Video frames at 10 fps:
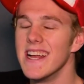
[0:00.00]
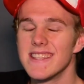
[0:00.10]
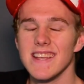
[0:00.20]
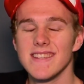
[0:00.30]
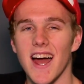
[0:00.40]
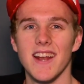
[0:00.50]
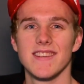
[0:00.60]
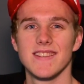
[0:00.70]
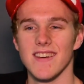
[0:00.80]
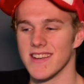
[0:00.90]
it's kind
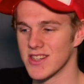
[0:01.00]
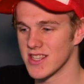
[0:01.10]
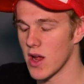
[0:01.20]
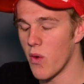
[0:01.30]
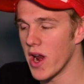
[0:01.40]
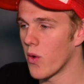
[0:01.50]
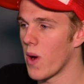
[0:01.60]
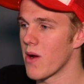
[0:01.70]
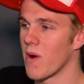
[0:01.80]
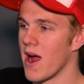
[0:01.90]
of suckish, because I went
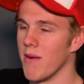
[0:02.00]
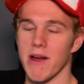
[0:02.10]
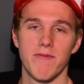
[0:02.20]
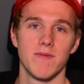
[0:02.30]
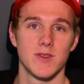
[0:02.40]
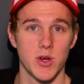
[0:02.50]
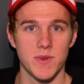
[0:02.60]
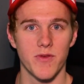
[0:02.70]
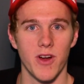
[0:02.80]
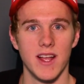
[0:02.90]
away right on my
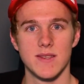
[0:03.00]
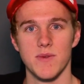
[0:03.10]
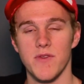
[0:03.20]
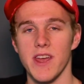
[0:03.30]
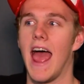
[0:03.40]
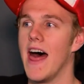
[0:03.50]
trip to France with Vic,